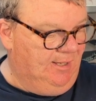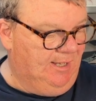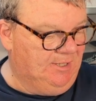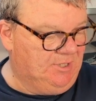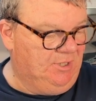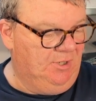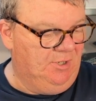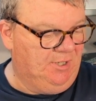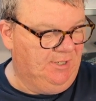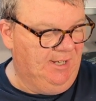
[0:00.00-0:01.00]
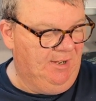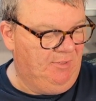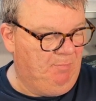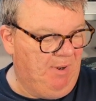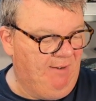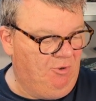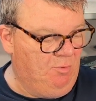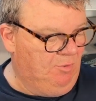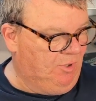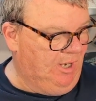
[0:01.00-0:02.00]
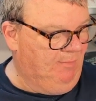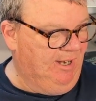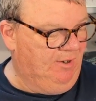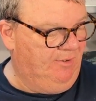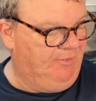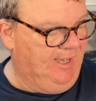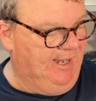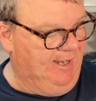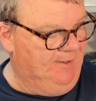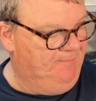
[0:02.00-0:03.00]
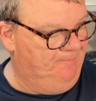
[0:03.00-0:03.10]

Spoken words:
That's good. Now the barrel will come out of there,